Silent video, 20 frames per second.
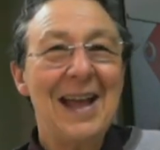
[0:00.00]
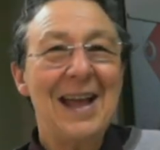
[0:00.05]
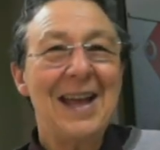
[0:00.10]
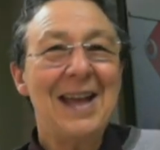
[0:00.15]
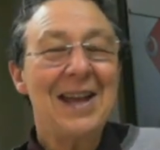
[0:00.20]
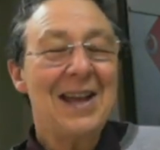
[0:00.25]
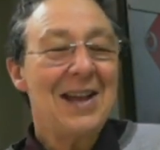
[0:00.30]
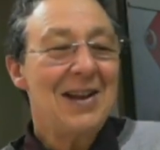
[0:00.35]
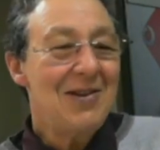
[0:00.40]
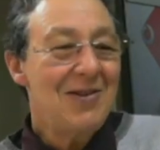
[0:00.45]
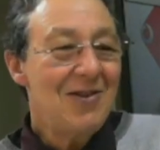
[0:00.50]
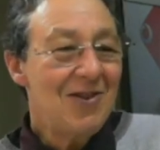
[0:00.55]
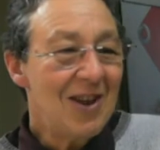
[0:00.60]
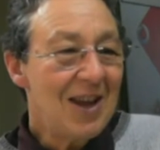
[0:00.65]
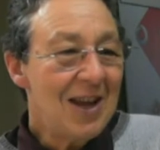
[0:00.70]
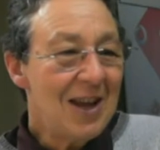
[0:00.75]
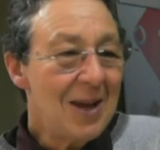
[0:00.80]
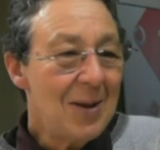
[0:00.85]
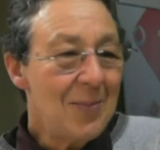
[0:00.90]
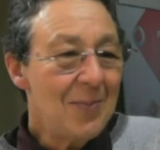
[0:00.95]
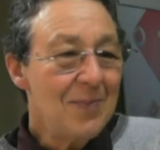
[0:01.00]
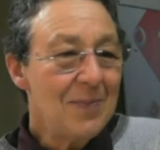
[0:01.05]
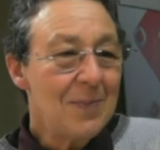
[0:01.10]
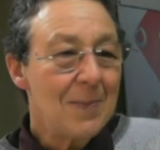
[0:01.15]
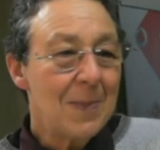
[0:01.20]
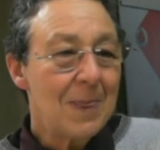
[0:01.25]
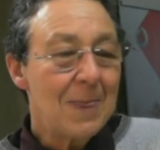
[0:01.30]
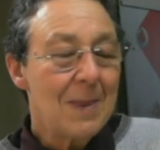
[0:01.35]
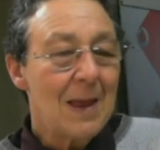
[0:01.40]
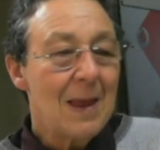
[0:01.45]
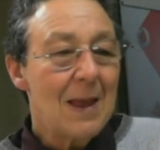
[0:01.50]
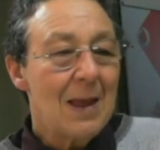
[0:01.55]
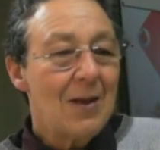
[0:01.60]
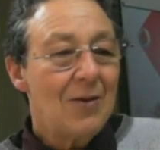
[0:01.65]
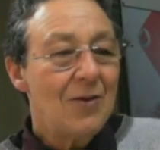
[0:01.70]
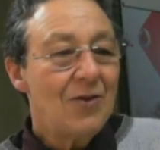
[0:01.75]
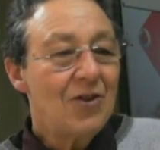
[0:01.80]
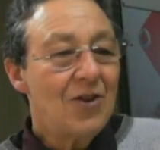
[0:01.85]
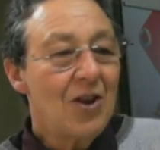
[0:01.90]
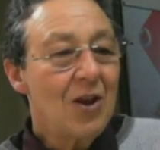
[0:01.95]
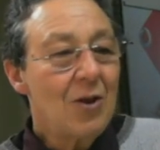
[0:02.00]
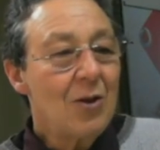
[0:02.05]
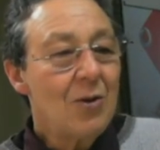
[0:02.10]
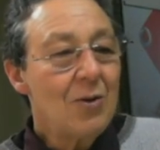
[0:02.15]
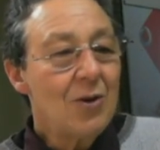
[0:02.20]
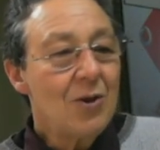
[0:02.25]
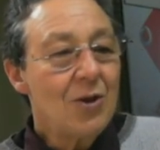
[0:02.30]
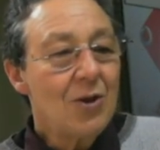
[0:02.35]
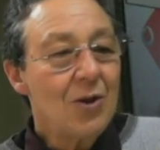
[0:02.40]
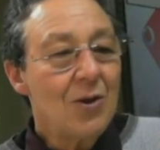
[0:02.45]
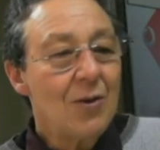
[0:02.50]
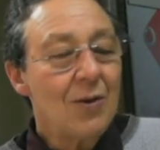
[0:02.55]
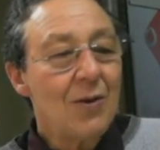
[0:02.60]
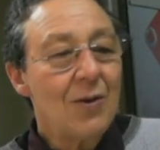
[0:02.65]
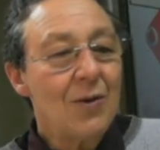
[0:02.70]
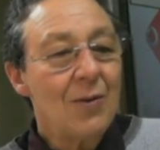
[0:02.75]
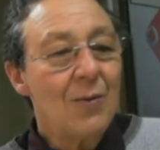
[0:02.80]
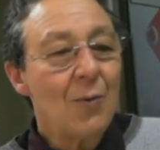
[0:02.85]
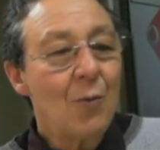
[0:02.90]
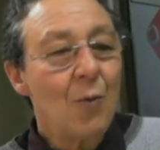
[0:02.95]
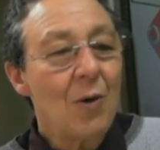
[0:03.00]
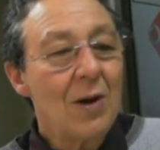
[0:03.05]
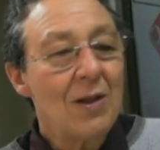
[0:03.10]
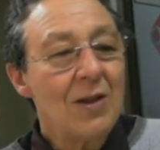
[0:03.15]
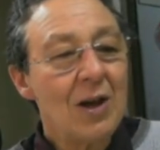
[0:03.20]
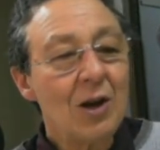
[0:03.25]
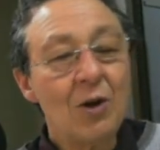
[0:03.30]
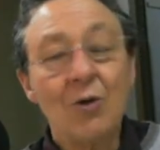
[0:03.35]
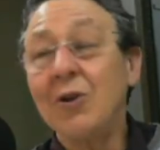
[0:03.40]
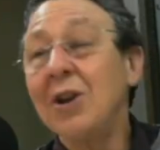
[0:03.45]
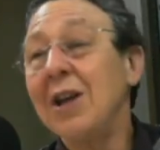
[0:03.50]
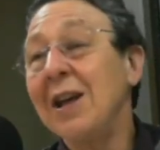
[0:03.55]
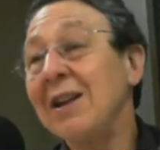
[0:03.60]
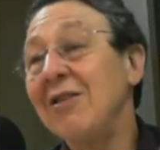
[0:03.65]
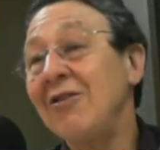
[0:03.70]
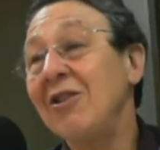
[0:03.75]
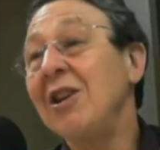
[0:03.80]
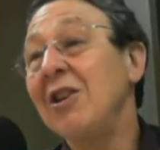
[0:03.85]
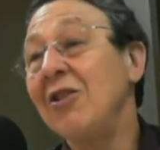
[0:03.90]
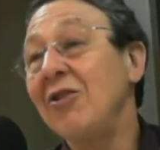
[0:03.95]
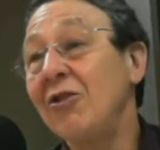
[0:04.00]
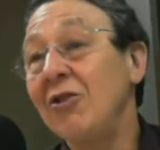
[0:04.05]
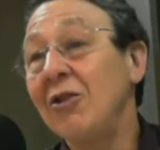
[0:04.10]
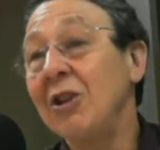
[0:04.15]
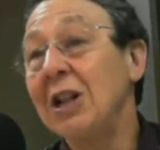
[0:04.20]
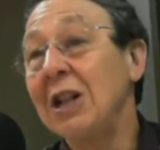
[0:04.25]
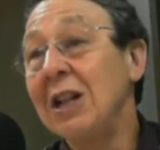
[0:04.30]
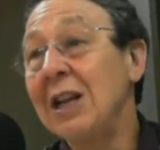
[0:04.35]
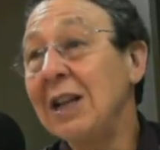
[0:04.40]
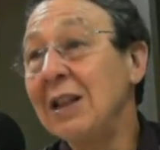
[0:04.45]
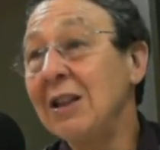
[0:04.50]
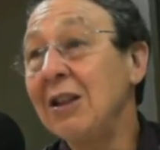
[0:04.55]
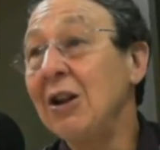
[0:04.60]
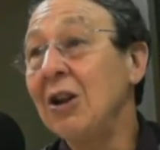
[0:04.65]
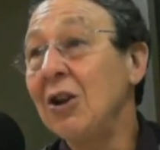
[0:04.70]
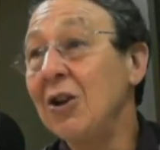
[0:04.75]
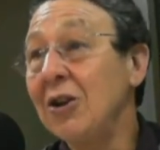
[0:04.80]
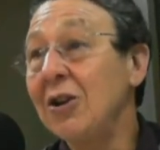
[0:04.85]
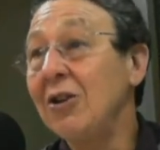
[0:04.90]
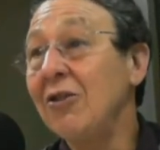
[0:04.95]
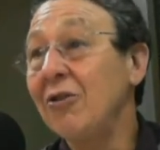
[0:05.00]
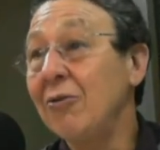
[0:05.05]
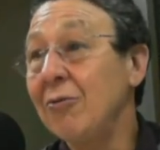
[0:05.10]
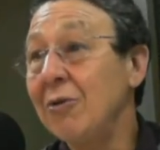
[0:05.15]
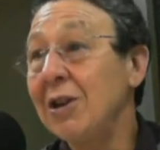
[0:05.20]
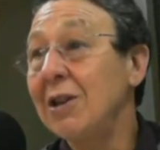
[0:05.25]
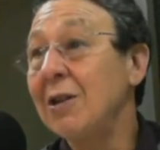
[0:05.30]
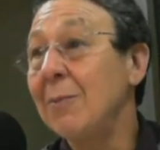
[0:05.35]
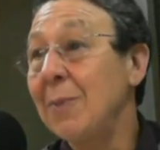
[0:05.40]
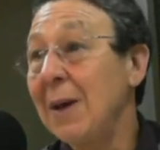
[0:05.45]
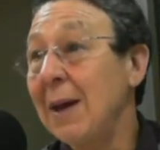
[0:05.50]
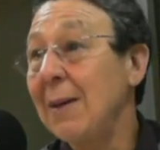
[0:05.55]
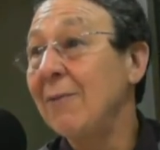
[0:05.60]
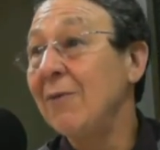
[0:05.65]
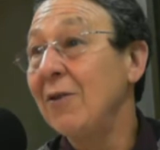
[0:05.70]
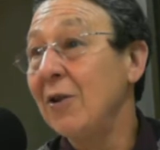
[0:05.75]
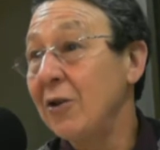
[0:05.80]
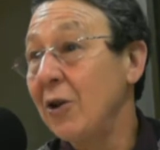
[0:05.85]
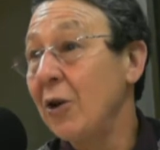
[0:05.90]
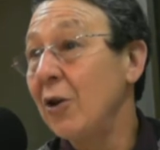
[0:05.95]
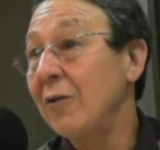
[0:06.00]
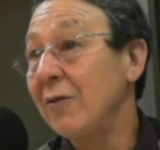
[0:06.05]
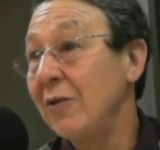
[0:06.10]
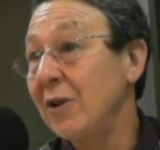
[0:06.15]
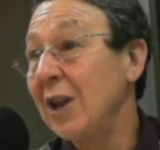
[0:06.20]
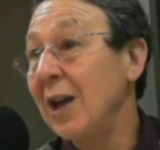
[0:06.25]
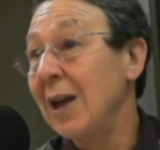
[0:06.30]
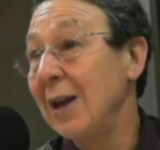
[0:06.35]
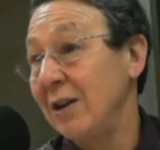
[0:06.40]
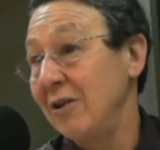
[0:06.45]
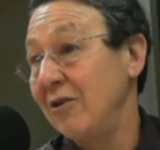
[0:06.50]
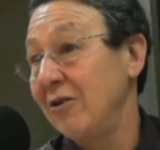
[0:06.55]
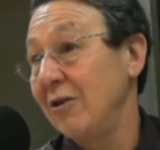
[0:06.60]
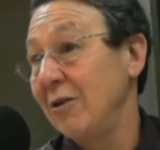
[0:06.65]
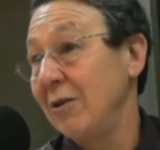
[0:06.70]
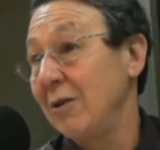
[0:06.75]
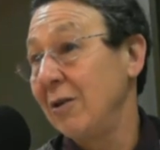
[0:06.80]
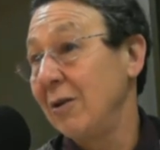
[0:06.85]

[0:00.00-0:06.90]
And so what a good idea is to let the learners read the pamphlet overnight.